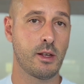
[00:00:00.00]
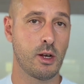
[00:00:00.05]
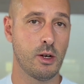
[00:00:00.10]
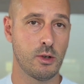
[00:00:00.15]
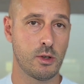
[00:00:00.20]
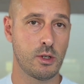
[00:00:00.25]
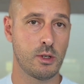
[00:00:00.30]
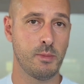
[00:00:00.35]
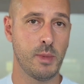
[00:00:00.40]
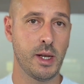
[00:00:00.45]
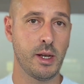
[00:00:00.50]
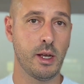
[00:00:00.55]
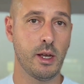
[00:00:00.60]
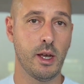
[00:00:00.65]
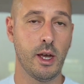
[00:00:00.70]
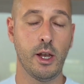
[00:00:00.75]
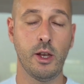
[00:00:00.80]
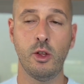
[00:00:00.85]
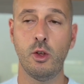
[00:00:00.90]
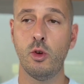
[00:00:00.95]
costs money,
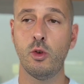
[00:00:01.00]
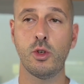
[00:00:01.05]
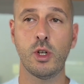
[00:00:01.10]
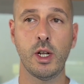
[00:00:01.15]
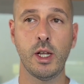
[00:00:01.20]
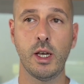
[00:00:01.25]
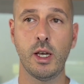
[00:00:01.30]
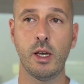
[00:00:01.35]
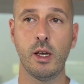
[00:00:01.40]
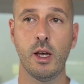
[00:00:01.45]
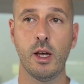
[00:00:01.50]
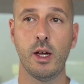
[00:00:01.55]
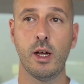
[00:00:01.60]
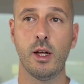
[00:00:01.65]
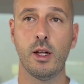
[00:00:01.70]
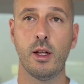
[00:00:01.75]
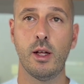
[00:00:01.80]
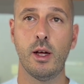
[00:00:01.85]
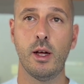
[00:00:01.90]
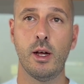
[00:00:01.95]
and usually
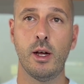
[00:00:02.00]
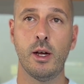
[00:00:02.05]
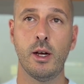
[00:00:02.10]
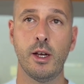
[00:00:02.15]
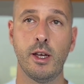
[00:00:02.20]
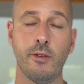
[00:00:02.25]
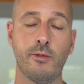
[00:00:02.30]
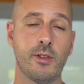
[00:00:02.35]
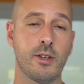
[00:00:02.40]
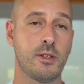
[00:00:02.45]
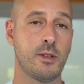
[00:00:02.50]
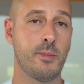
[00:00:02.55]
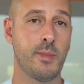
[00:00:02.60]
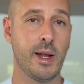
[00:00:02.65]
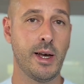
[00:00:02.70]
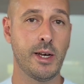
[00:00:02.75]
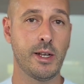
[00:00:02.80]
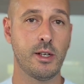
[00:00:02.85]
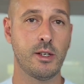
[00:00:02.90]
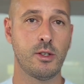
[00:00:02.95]
if the
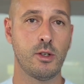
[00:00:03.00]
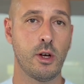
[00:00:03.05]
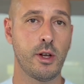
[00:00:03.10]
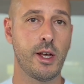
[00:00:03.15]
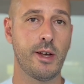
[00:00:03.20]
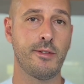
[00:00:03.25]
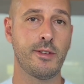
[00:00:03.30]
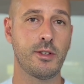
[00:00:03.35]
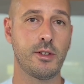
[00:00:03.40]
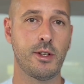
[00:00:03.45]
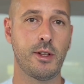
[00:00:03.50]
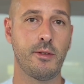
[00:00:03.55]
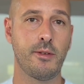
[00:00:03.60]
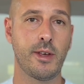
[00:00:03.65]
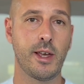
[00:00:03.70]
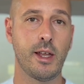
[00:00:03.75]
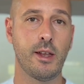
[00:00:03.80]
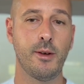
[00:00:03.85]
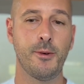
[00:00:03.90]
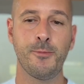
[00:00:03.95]
supplier does not have a
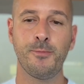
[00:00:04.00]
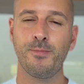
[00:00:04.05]
certificate,